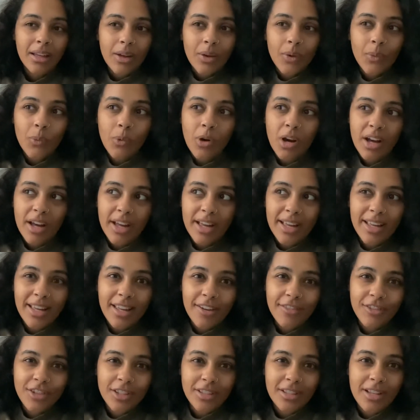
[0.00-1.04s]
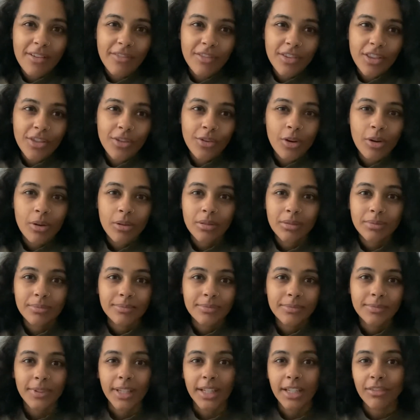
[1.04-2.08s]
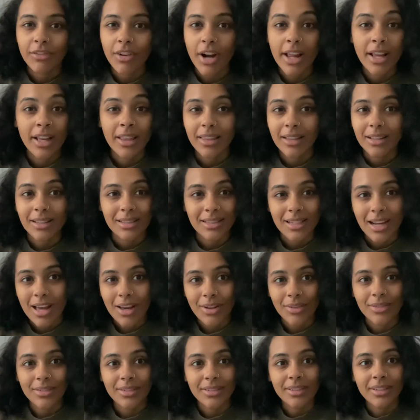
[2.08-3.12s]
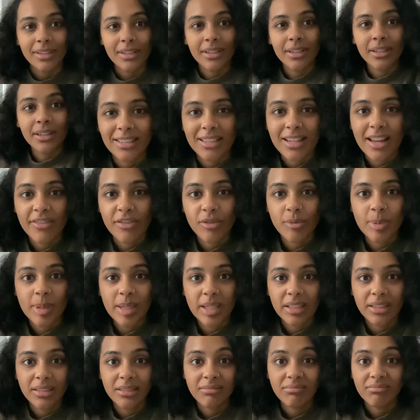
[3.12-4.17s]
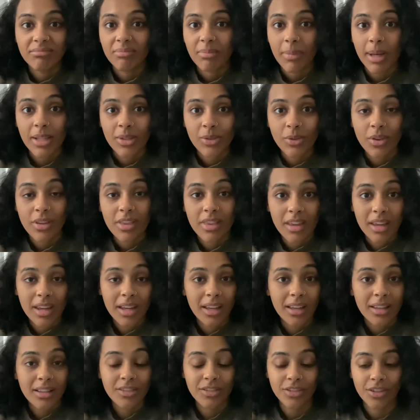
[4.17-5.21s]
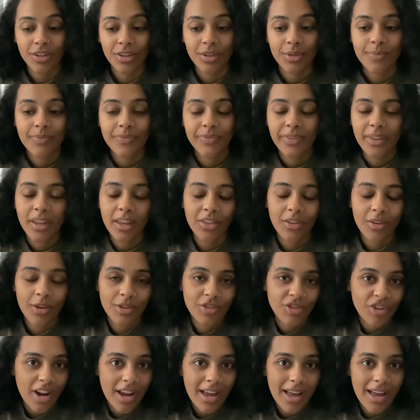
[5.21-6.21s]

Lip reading: why, I've just never thought like writing things down has never been my sort of thing, so I thought I'd try it